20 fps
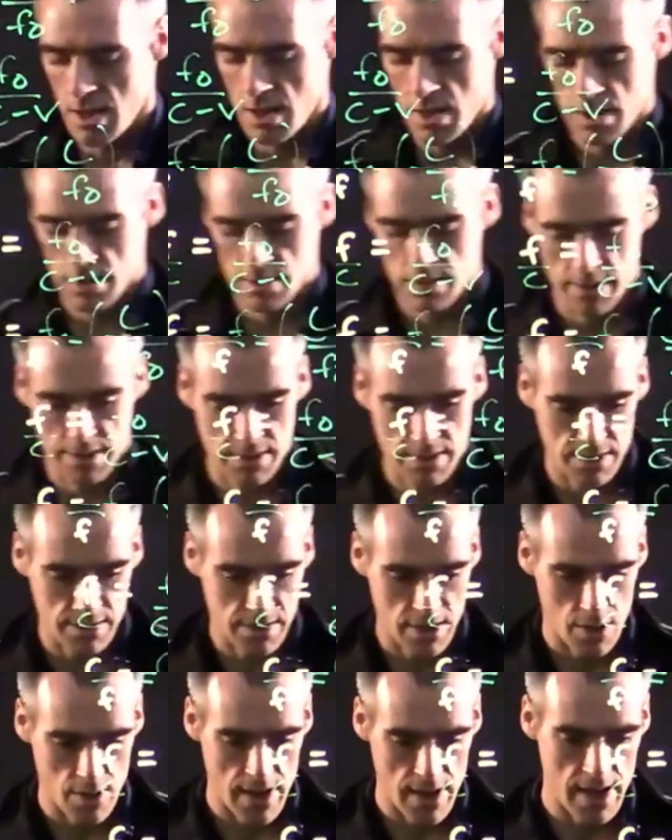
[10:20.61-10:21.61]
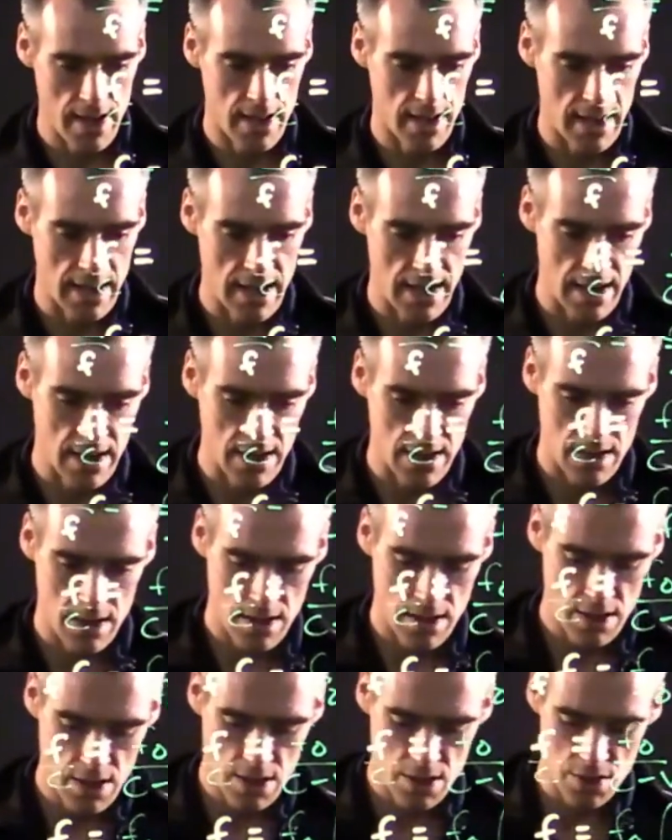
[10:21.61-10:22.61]
So let's just go ahead and
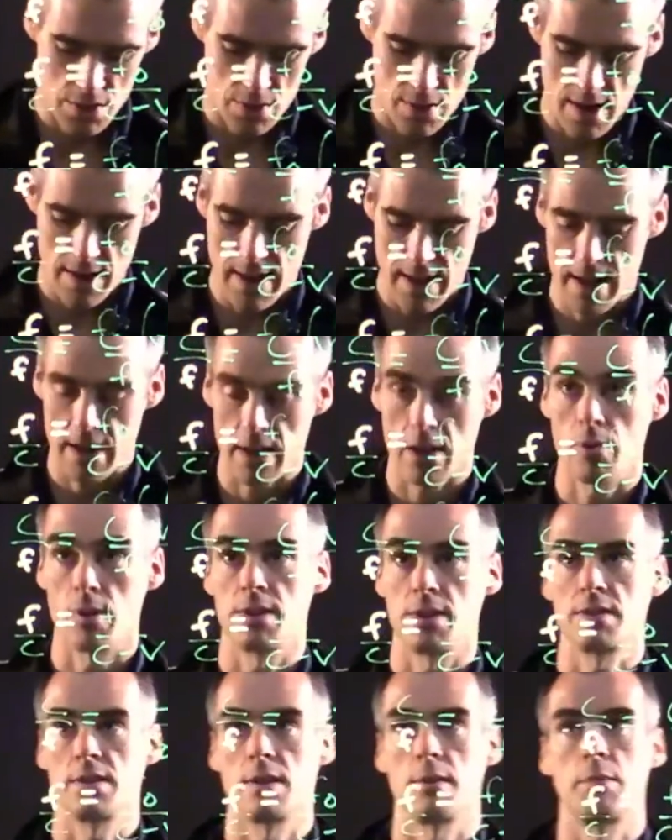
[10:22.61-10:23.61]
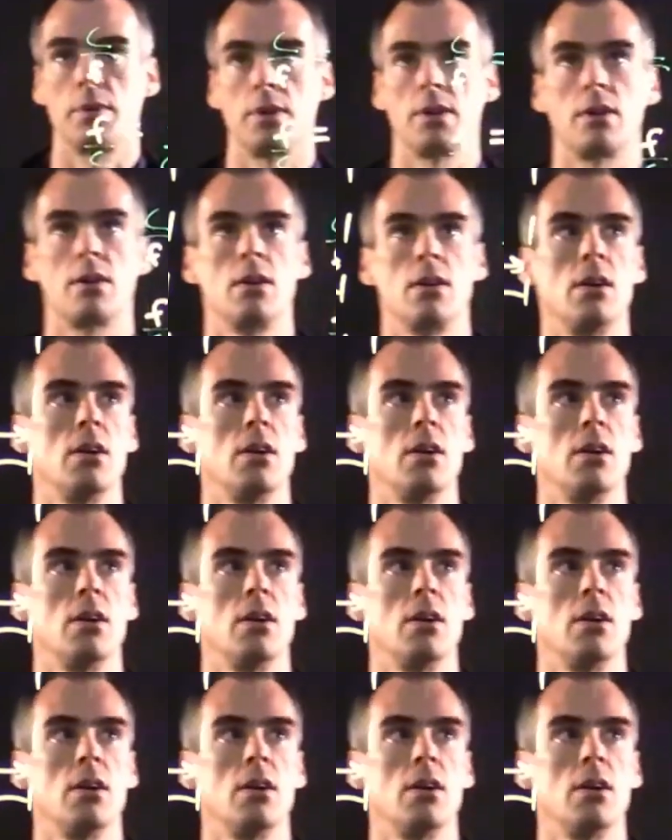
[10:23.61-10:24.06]
draw that equation up here.